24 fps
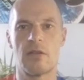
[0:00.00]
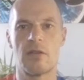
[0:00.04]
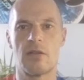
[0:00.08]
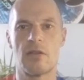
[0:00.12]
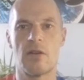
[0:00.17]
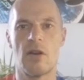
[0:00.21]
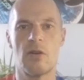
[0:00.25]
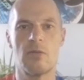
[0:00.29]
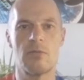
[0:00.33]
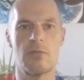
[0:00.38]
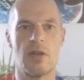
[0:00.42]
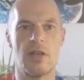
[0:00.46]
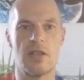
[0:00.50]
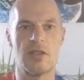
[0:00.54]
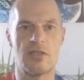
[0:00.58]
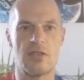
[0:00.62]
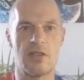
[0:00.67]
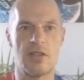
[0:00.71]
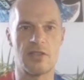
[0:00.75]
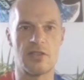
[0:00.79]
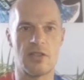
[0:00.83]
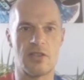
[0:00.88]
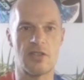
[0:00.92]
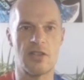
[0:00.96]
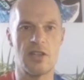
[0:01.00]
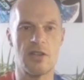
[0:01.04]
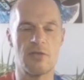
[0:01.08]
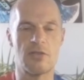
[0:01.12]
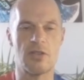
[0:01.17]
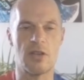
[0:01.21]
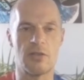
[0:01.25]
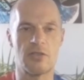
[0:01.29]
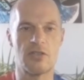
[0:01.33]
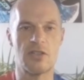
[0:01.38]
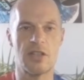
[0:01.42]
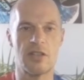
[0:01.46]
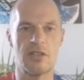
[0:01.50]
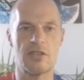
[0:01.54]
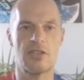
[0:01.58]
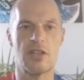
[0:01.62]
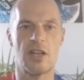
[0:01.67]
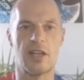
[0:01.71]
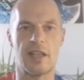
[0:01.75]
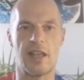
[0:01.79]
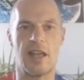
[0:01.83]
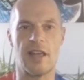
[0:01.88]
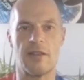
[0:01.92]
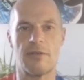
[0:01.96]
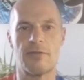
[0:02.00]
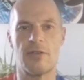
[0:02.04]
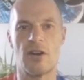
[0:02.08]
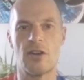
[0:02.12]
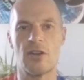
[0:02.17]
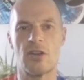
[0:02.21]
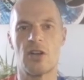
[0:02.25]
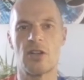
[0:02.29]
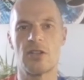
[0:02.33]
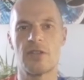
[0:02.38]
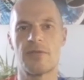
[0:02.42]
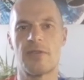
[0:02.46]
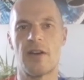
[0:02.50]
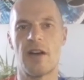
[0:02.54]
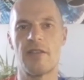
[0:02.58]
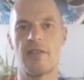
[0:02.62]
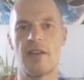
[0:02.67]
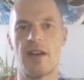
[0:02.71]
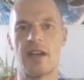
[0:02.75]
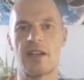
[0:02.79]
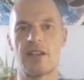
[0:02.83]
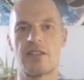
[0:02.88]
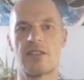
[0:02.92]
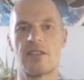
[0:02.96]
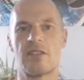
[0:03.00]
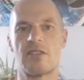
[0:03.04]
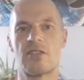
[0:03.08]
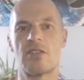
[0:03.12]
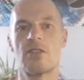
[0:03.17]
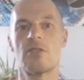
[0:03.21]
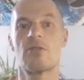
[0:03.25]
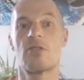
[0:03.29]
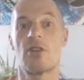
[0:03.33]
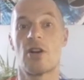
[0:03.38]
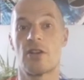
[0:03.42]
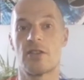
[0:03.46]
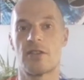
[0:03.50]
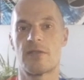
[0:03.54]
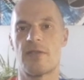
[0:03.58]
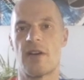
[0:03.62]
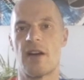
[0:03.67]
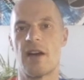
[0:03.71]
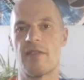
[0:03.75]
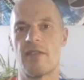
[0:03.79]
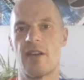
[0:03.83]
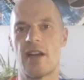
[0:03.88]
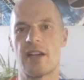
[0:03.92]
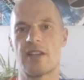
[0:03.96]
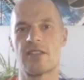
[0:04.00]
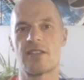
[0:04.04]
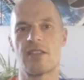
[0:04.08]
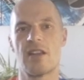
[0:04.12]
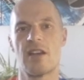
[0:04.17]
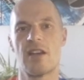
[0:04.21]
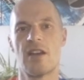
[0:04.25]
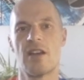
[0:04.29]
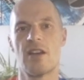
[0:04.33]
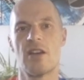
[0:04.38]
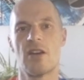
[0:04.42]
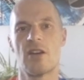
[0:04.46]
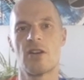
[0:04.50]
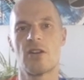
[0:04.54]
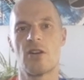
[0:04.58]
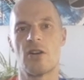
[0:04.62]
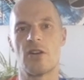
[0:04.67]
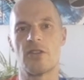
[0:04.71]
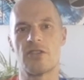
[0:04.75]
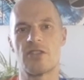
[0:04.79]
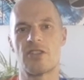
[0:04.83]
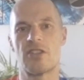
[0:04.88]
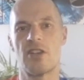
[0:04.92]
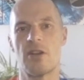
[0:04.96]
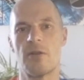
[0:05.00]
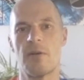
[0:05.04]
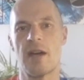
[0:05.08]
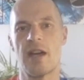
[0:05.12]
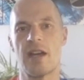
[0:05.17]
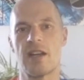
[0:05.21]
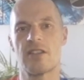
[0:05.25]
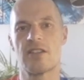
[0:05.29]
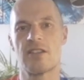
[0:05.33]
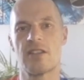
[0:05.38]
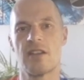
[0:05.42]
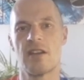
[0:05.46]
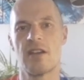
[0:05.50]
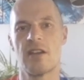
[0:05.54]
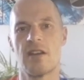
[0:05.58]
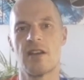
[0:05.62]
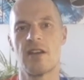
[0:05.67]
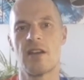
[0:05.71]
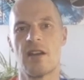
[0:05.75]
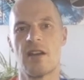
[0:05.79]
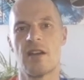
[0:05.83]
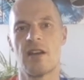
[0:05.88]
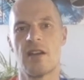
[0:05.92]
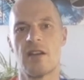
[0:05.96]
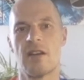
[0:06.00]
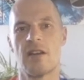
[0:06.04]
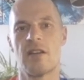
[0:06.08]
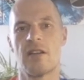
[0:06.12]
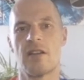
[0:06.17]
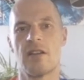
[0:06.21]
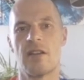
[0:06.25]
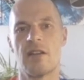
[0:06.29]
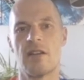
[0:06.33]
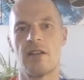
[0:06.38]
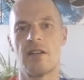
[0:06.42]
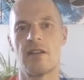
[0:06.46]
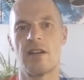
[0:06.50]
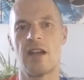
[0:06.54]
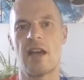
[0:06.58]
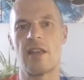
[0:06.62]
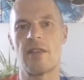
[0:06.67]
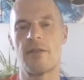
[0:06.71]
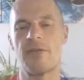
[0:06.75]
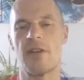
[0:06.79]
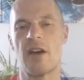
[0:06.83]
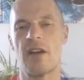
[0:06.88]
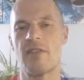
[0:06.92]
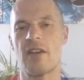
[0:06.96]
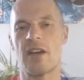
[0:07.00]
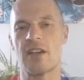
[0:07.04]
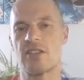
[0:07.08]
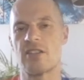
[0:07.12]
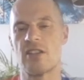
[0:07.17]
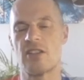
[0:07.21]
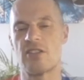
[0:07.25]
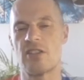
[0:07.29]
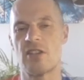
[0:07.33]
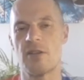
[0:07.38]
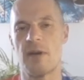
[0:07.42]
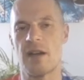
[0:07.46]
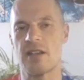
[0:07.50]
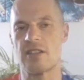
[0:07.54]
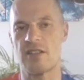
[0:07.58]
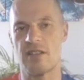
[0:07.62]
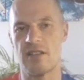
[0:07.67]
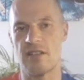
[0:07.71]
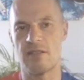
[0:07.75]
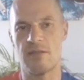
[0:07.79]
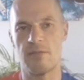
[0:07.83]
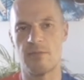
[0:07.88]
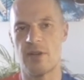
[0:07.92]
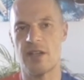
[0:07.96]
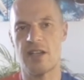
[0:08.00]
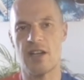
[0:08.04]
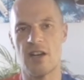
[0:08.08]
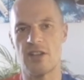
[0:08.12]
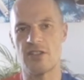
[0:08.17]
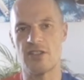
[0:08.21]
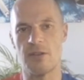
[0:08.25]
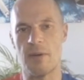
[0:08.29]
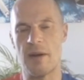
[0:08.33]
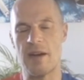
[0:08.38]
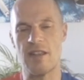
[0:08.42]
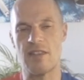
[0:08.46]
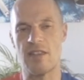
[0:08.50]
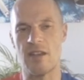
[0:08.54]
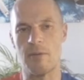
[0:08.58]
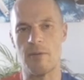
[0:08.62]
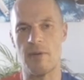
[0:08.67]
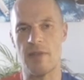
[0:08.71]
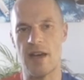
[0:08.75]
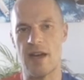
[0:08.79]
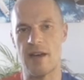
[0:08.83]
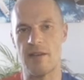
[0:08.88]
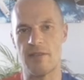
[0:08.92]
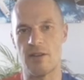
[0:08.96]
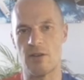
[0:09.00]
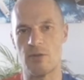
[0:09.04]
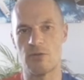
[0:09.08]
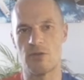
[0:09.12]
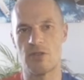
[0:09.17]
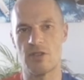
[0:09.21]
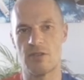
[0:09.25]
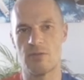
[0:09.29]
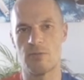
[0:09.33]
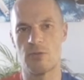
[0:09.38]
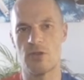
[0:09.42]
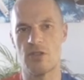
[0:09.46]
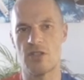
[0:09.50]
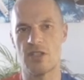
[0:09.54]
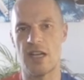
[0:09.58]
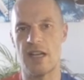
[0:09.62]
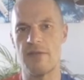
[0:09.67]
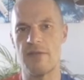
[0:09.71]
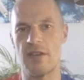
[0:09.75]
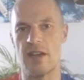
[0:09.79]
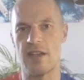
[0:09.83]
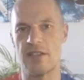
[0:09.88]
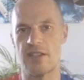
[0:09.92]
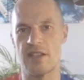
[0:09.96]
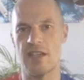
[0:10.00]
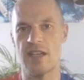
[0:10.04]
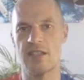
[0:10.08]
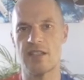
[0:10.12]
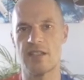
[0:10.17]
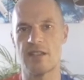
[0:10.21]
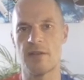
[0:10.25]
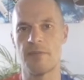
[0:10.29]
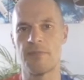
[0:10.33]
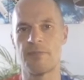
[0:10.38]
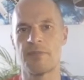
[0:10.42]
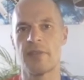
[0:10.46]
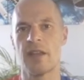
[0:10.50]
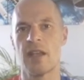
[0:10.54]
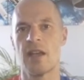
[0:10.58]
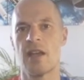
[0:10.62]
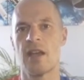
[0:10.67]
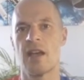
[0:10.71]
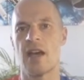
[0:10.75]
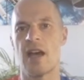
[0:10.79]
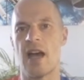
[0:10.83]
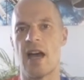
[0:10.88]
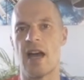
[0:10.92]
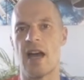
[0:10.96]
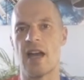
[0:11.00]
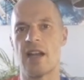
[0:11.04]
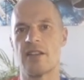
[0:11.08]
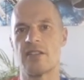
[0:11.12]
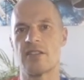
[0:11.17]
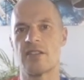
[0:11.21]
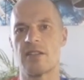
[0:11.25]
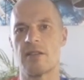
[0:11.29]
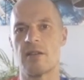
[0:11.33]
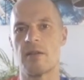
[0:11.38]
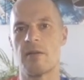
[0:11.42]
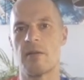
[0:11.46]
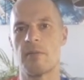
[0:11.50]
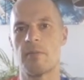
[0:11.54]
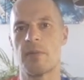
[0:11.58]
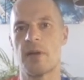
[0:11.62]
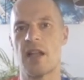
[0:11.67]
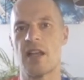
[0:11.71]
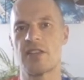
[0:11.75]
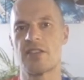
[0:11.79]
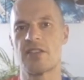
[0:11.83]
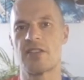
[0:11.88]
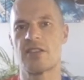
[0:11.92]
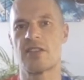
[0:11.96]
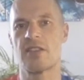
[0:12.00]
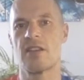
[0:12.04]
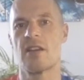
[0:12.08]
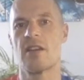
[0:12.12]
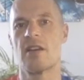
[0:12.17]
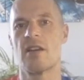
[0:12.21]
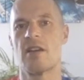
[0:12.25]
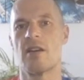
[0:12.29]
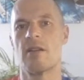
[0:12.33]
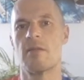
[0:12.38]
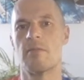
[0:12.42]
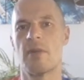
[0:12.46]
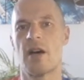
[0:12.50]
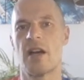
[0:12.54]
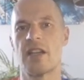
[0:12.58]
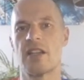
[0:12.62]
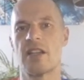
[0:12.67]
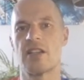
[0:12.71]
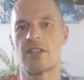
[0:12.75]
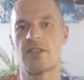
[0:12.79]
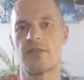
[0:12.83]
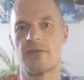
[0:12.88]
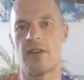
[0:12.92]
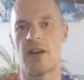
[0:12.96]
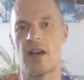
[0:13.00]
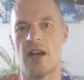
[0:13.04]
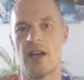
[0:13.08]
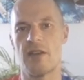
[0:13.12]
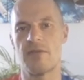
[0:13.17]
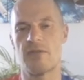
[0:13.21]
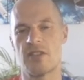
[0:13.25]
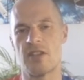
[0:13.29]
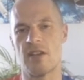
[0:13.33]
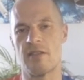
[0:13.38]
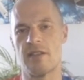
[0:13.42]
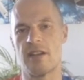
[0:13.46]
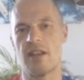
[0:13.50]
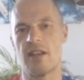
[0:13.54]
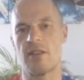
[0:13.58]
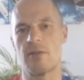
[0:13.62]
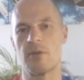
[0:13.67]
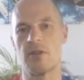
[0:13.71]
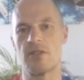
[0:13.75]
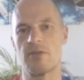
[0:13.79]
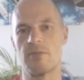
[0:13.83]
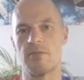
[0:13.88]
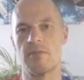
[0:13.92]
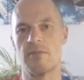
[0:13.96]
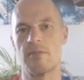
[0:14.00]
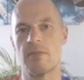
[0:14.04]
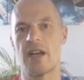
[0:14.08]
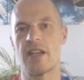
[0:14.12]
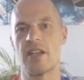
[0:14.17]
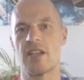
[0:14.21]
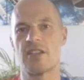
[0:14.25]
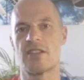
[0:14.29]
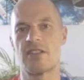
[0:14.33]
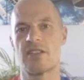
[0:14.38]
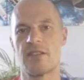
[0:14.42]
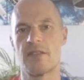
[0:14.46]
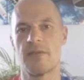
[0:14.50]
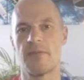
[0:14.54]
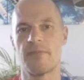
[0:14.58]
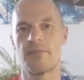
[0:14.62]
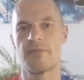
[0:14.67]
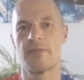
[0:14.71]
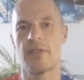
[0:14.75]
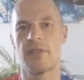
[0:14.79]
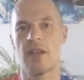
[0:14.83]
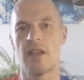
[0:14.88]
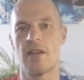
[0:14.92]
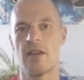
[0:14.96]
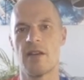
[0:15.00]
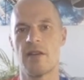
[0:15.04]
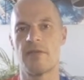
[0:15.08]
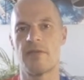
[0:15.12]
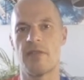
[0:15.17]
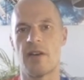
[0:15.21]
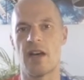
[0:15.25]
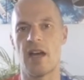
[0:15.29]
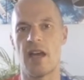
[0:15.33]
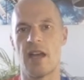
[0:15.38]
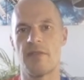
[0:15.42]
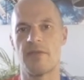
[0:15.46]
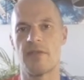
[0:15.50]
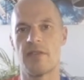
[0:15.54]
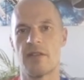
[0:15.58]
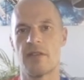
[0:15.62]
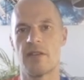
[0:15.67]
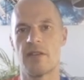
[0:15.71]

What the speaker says: there's a 2, so I'll chuck that at the front, cos 5x, 2 cos 5x, cos 2x. Now the 5x and the 2x, we can't do anything with that, we'll just leave it as it is, and plus minus 5, so in other words minus 5